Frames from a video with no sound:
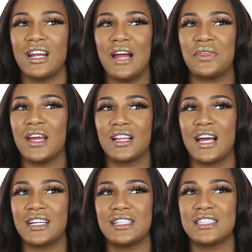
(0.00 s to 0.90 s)
And I think
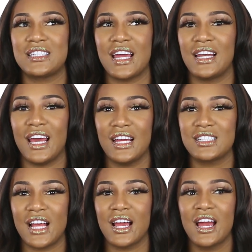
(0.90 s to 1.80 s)
like in this day and
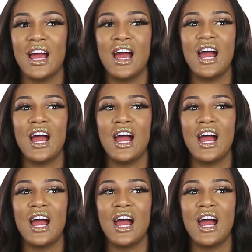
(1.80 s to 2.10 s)
age, like,